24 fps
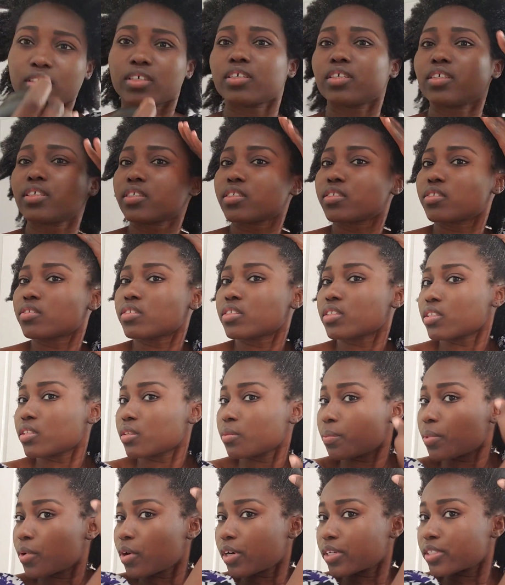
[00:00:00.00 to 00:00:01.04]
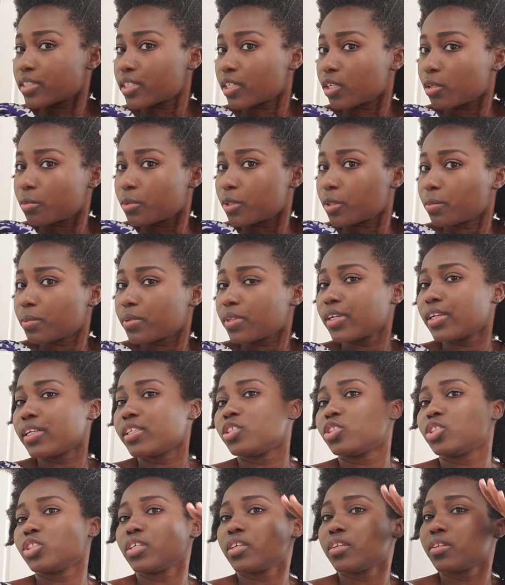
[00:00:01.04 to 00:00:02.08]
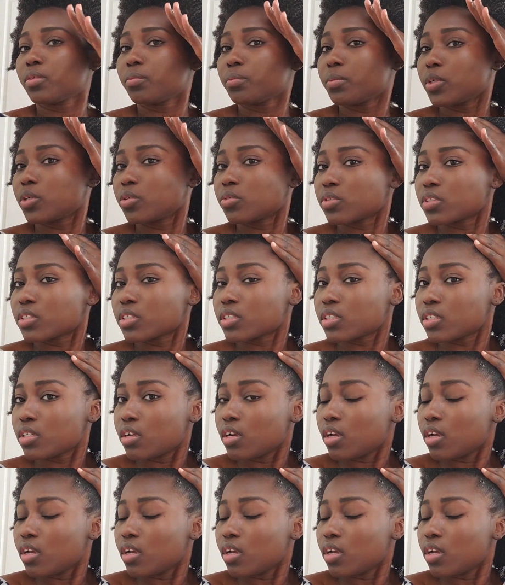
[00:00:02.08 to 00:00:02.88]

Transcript: Because the parts I'll be applying gel the most.